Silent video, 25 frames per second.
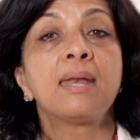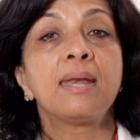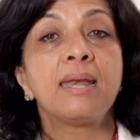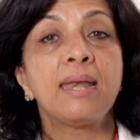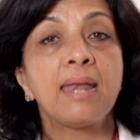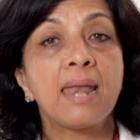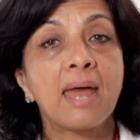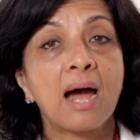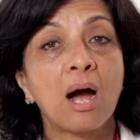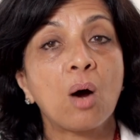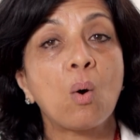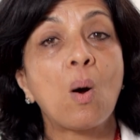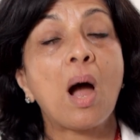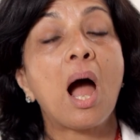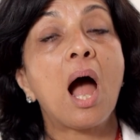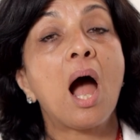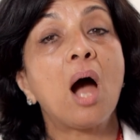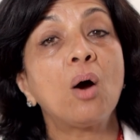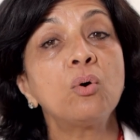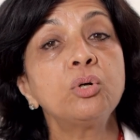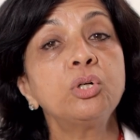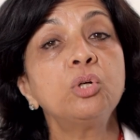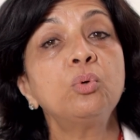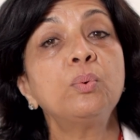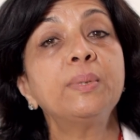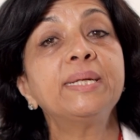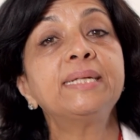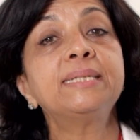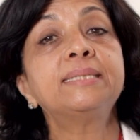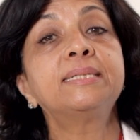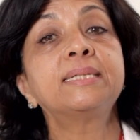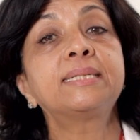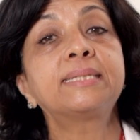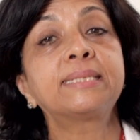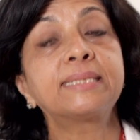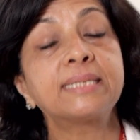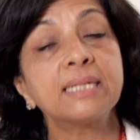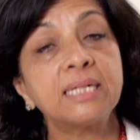Now, how do we
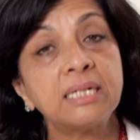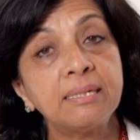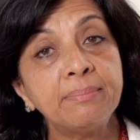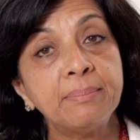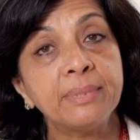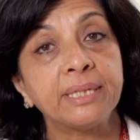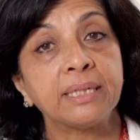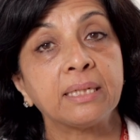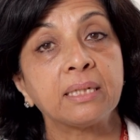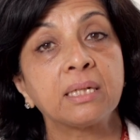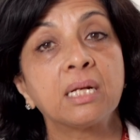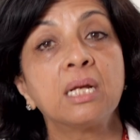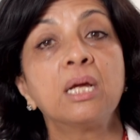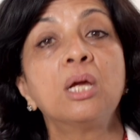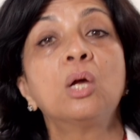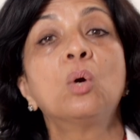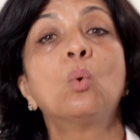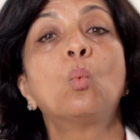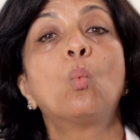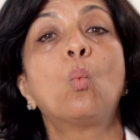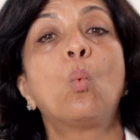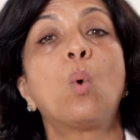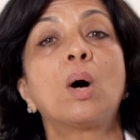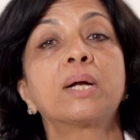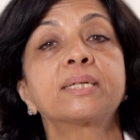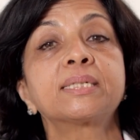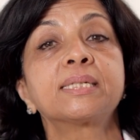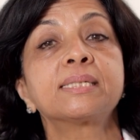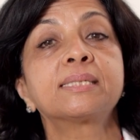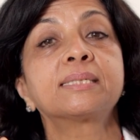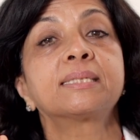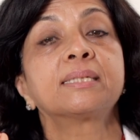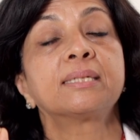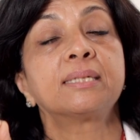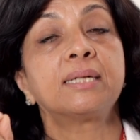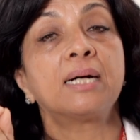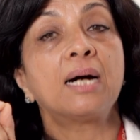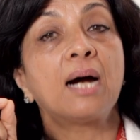determine what is
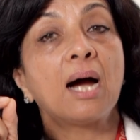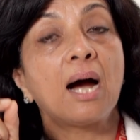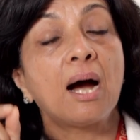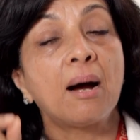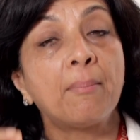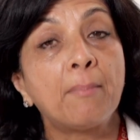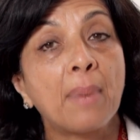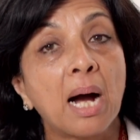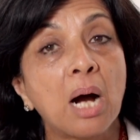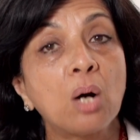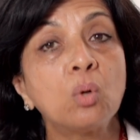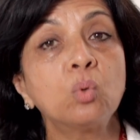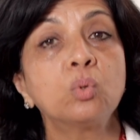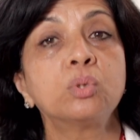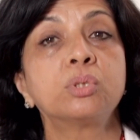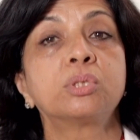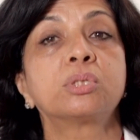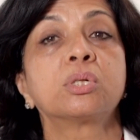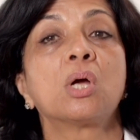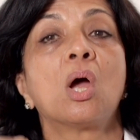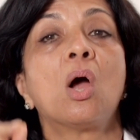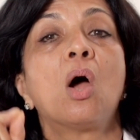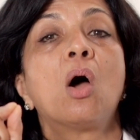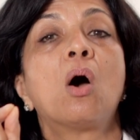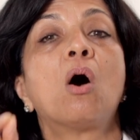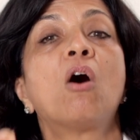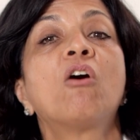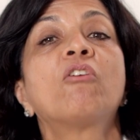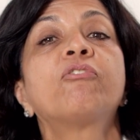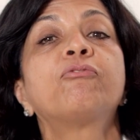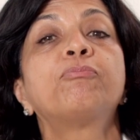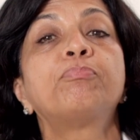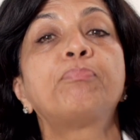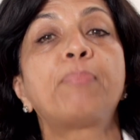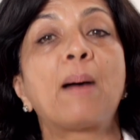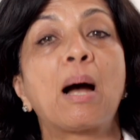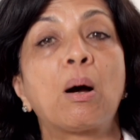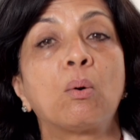the amount of
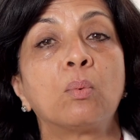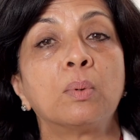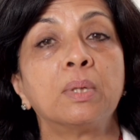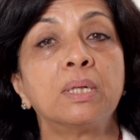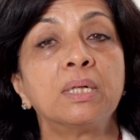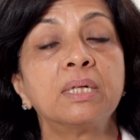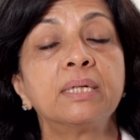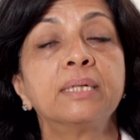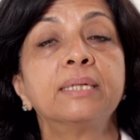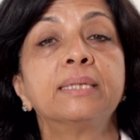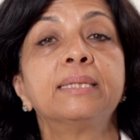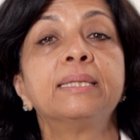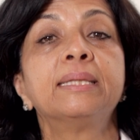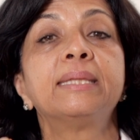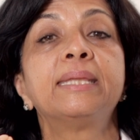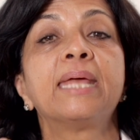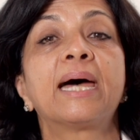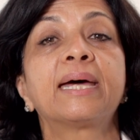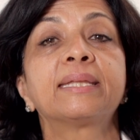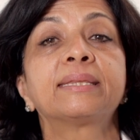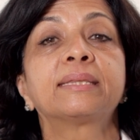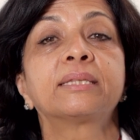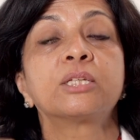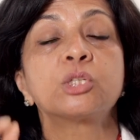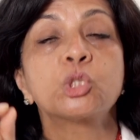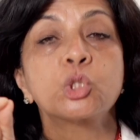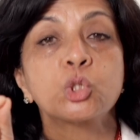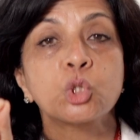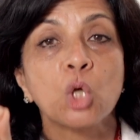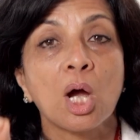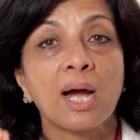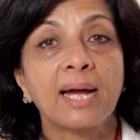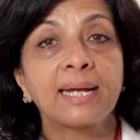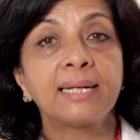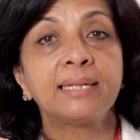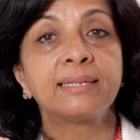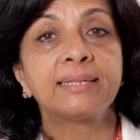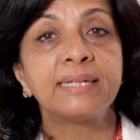power that the
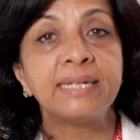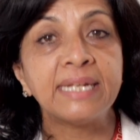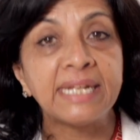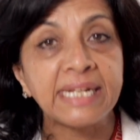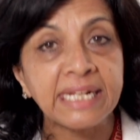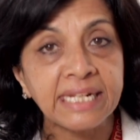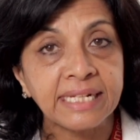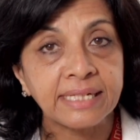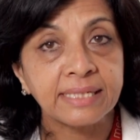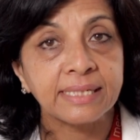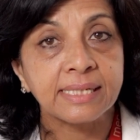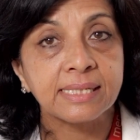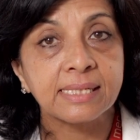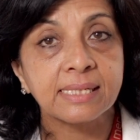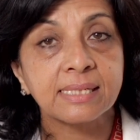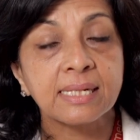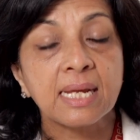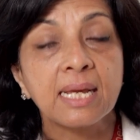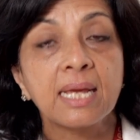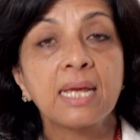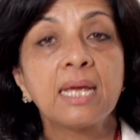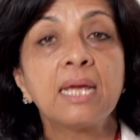child needs?